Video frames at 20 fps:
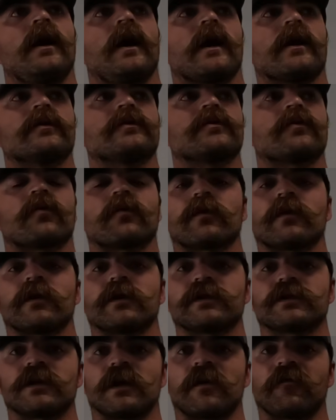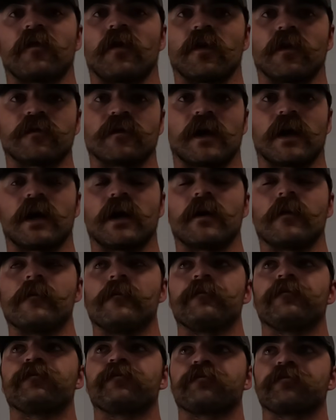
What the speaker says: I used to order their stuff all the time.